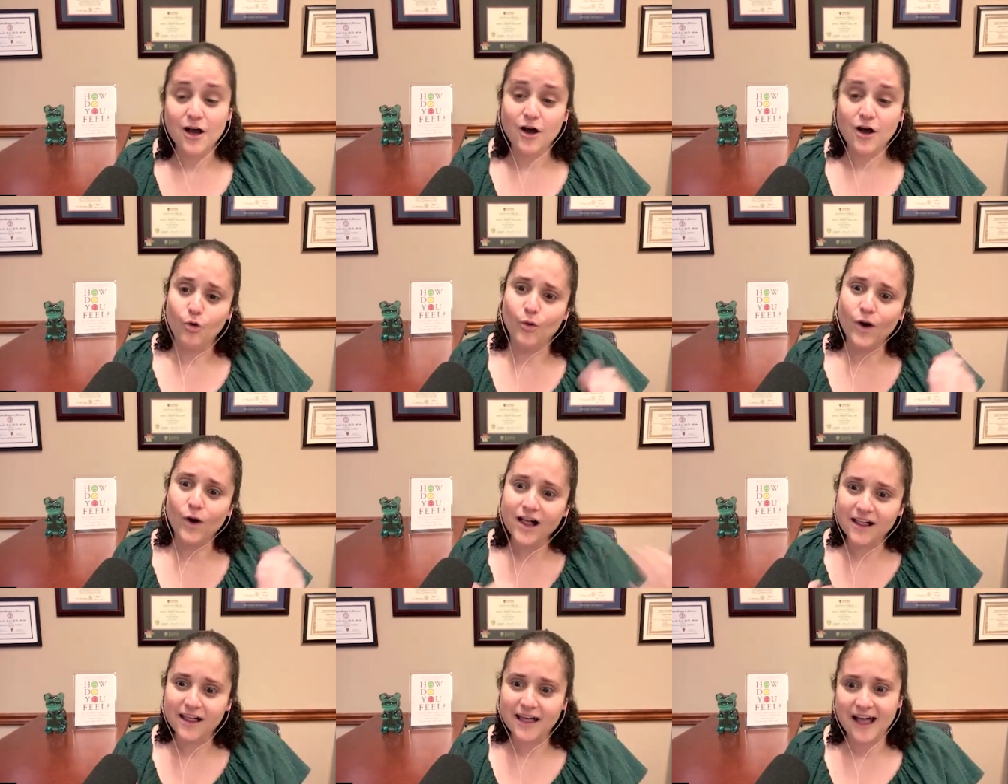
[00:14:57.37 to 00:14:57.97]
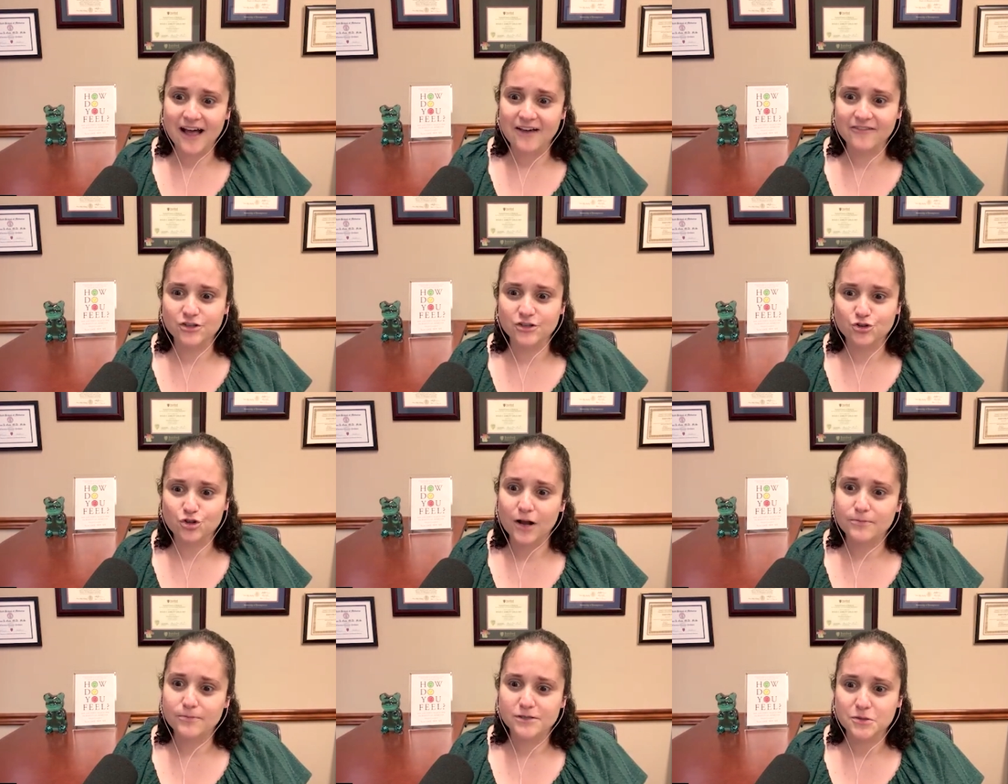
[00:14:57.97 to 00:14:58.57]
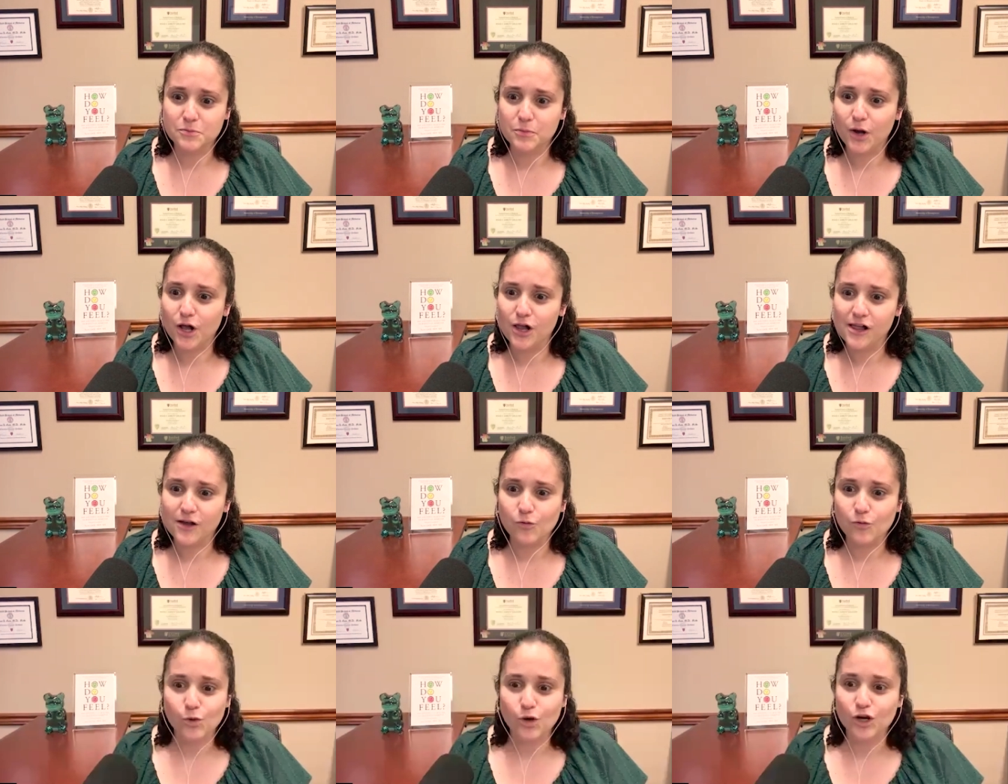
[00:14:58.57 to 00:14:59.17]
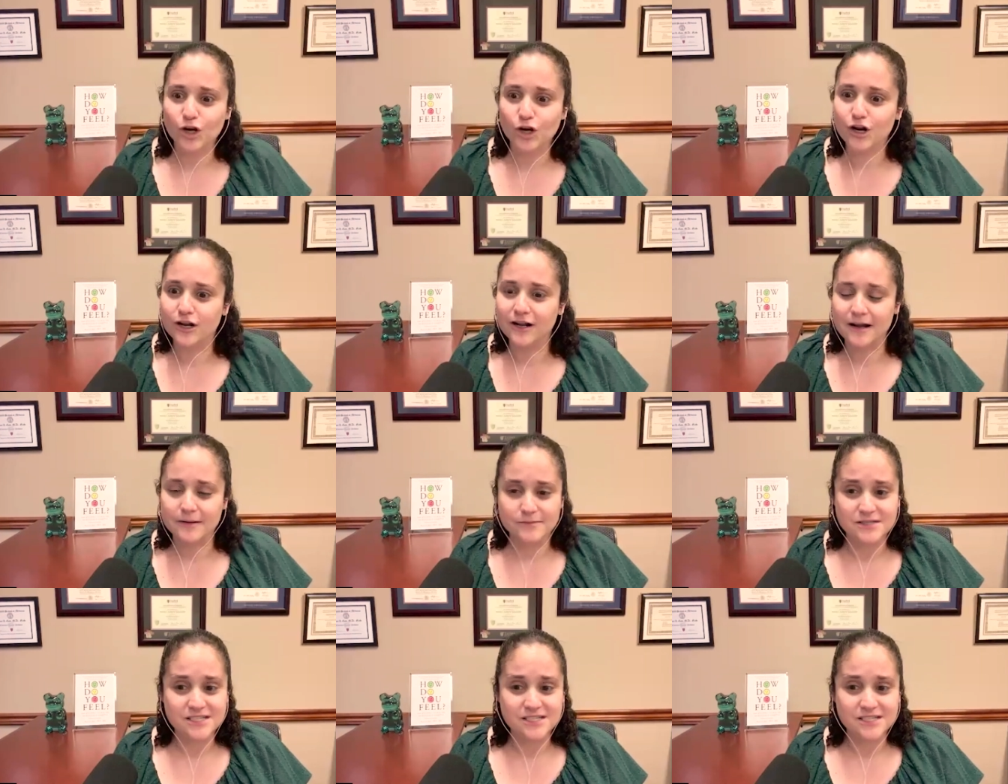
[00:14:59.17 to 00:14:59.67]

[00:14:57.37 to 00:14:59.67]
well, I haven't dropped a ball at work. I'm